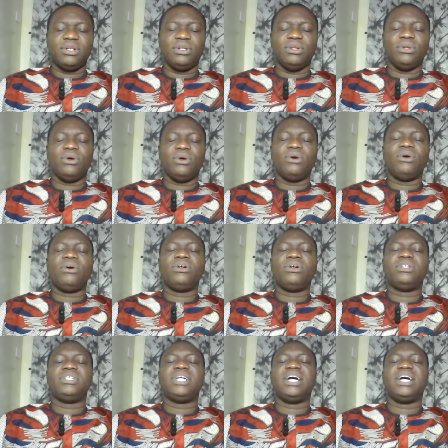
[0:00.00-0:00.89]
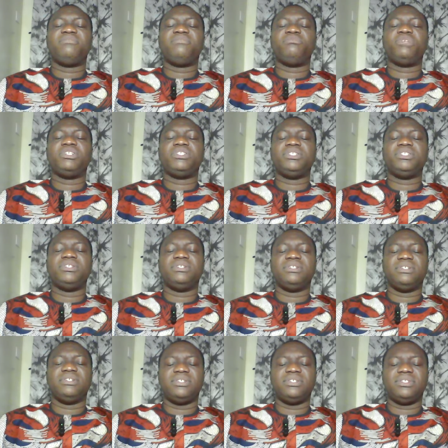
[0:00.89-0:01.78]
Lord, have mercy
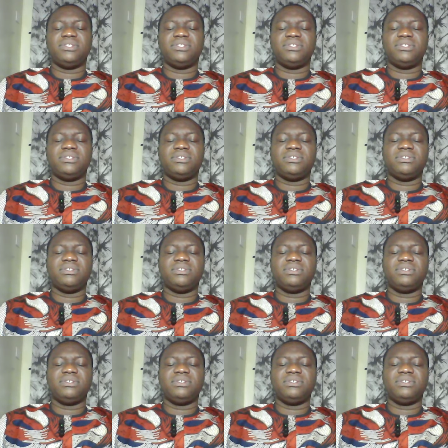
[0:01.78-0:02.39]
on us.